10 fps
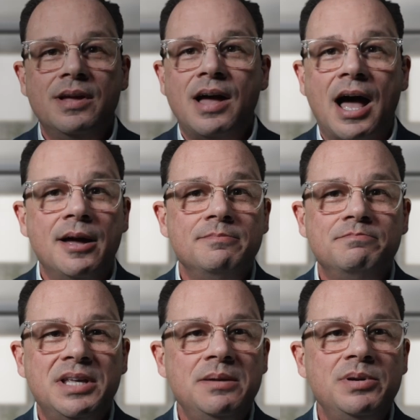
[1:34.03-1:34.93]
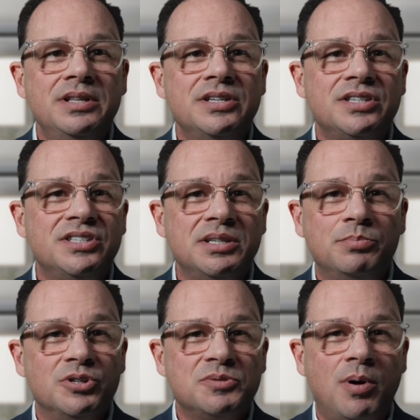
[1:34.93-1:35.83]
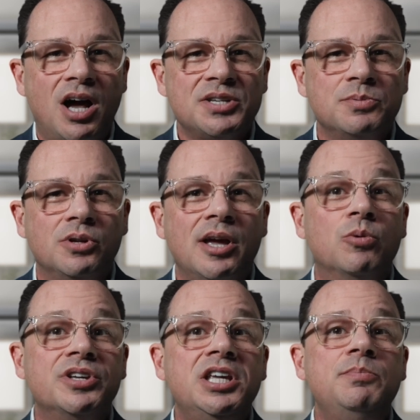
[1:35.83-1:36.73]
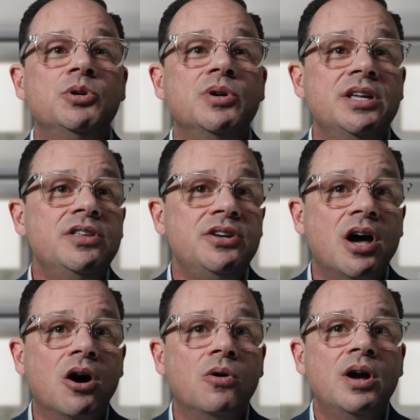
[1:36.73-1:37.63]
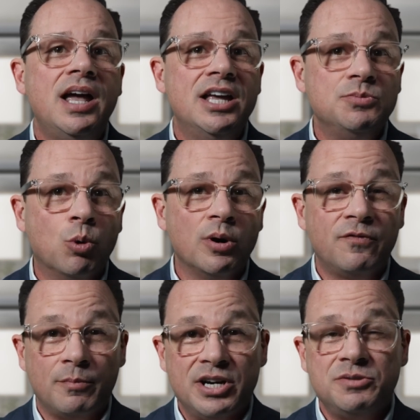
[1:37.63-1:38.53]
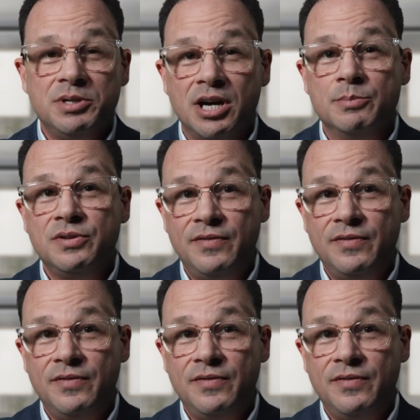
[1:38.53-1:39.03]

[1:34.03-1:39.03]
I'm keeping this as simple as possible and will keep you in the know as more information becomes